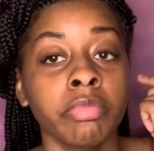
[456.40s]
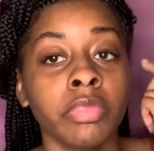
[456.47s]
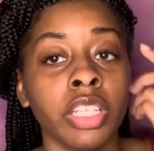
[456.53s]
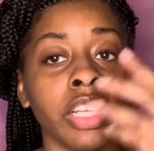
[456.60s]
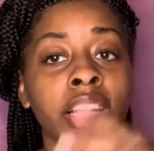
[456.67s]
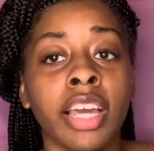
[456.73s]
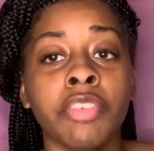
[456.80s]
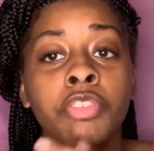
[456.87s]

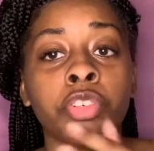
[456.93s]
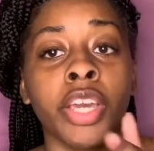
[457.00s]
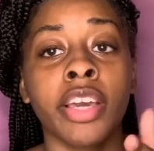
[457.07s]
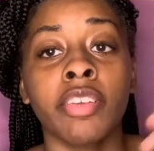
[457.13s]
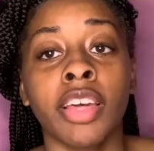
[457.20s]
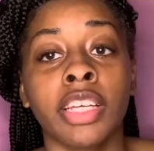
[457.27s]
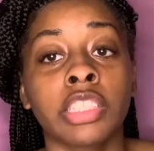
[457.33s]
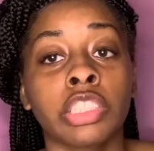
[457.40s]
like, if you have
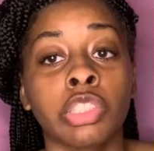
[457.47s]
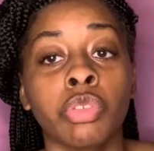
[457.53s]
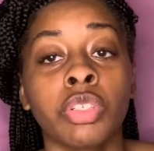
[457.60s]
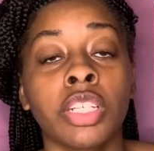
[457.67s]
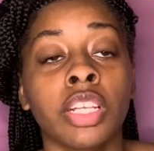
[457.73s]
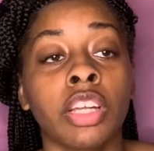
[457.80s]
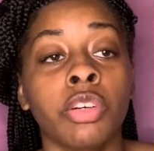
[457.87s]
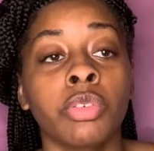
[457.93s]
like
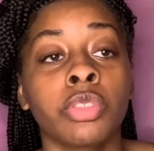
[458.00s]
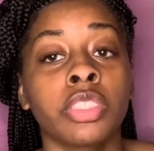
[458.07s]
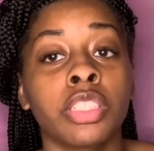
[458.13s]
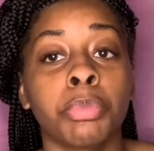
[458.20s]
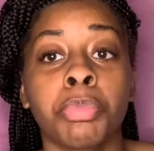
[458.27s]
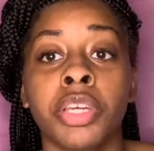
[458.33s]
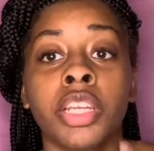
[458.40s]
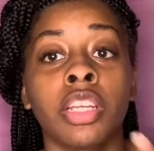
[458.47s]
student loans,
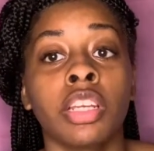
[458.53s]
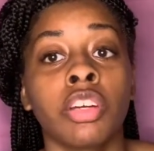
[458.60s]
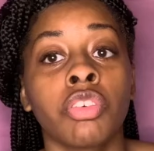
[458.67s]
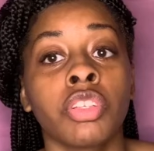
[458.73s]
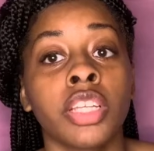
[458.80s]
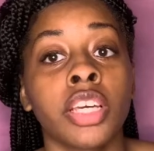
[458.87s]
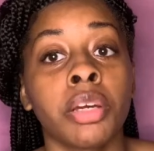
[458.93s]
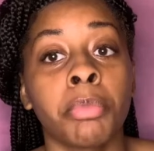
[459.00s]
depending on
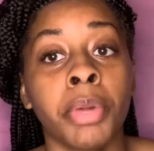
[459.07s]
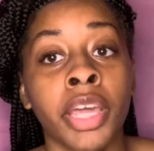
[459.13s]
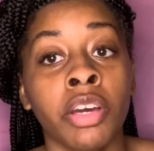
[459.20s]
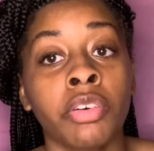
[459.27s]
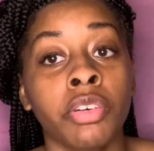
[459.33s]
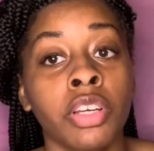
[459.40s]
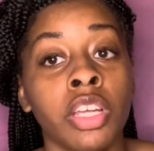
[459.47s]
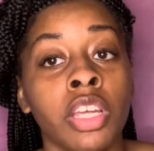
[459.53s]
the amount,